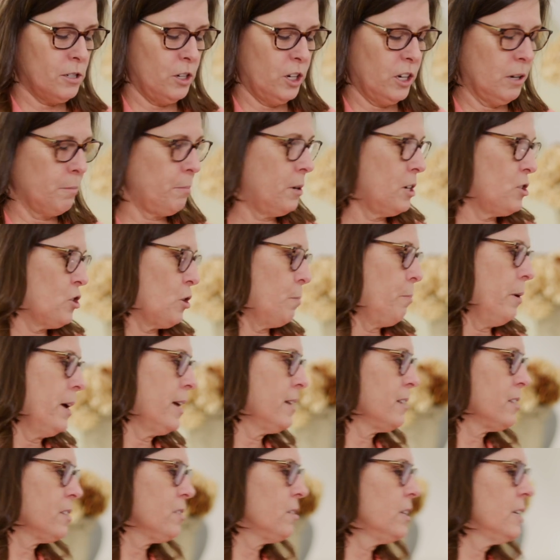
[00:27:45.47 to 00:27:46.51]
So you can put your
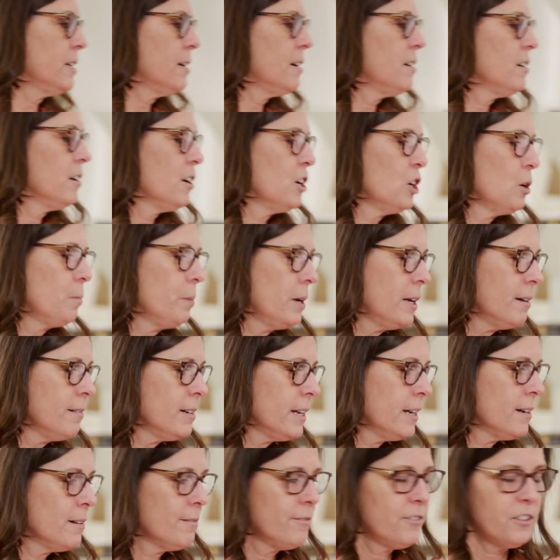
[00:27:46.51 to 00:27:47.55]
pencil down or your pen
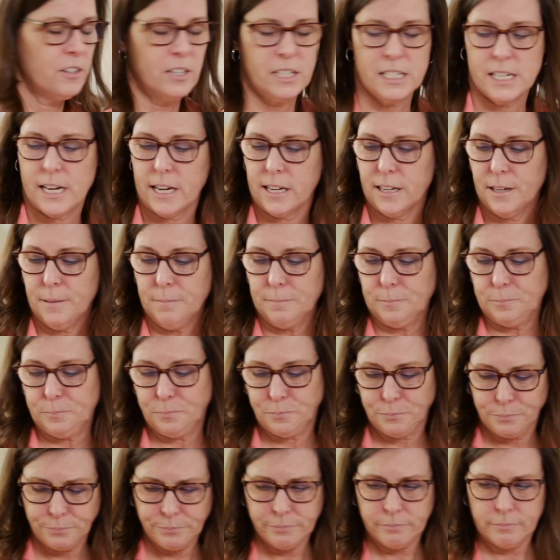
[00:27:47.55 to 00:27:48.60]
down for a second.
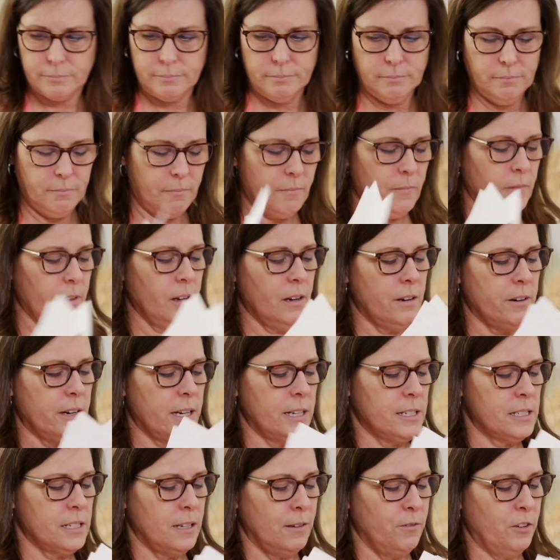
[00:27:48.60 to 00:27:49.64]
All
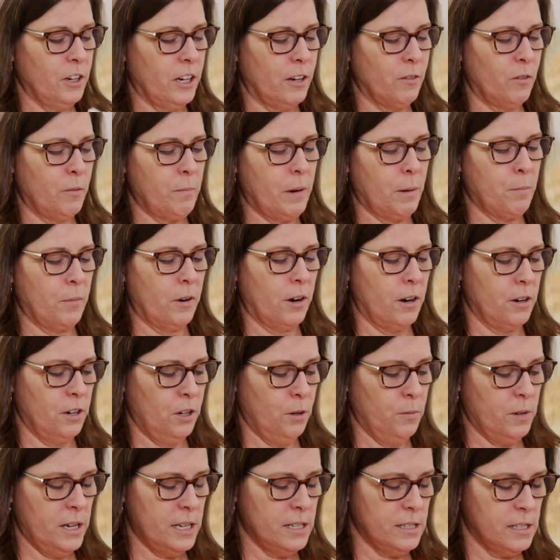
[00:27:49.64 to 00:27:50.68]
right, see if you can remember our
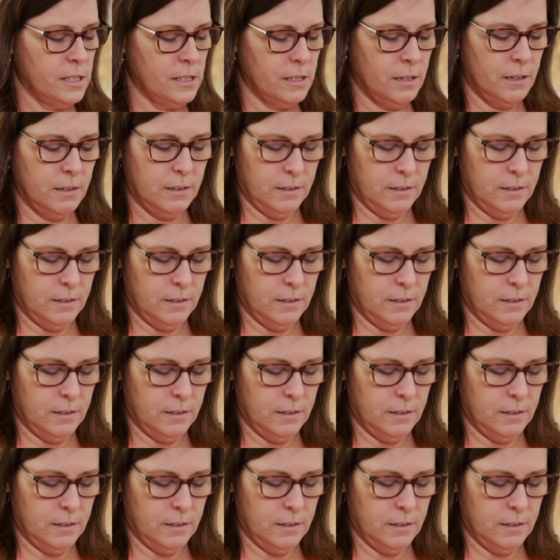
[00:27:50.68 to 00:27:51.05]
new ones.